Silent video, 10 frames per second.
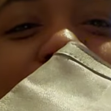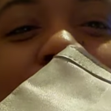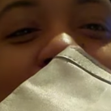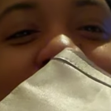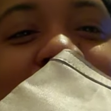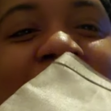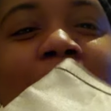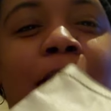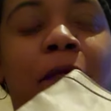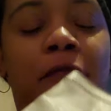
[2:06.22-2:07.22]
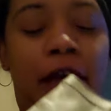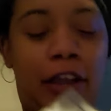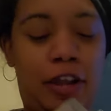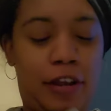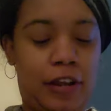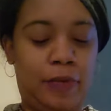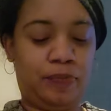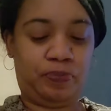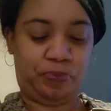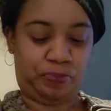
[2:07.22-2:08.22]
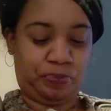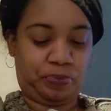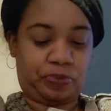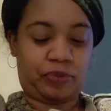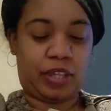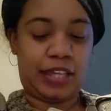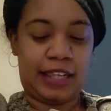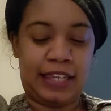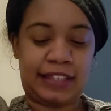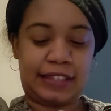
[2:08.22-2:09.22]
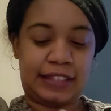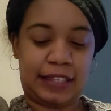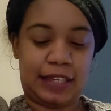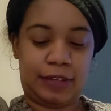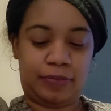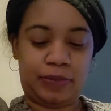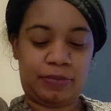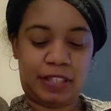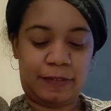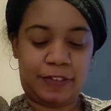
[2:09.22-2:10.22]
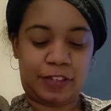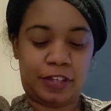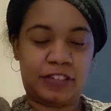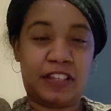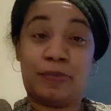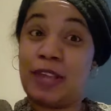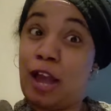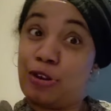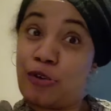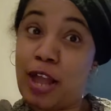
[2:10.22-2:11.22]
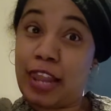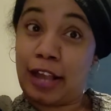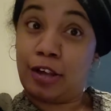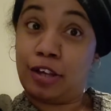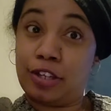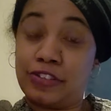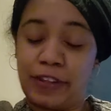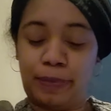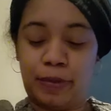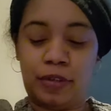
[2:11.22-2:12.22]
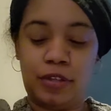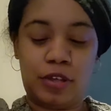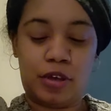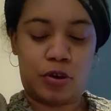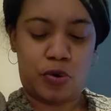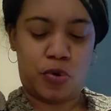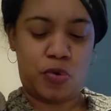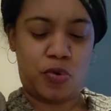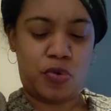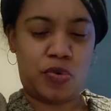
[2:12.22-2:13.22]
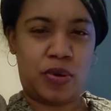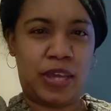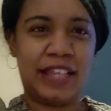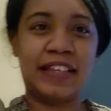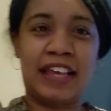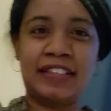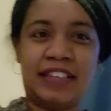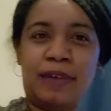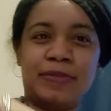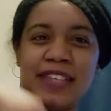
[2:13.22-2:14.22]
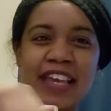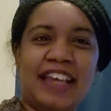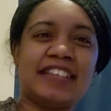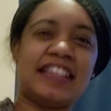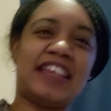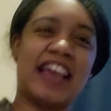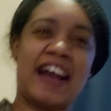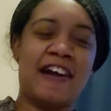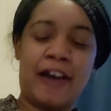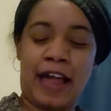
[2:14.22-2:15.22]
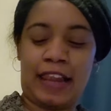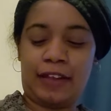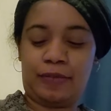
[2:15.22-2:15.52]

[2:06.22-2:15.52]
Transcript: we got the zipper right here. And let's see. Let me see if it's a good zipper. Y'all know I like a good zipper. Ooh, it, it zips easily, y'all.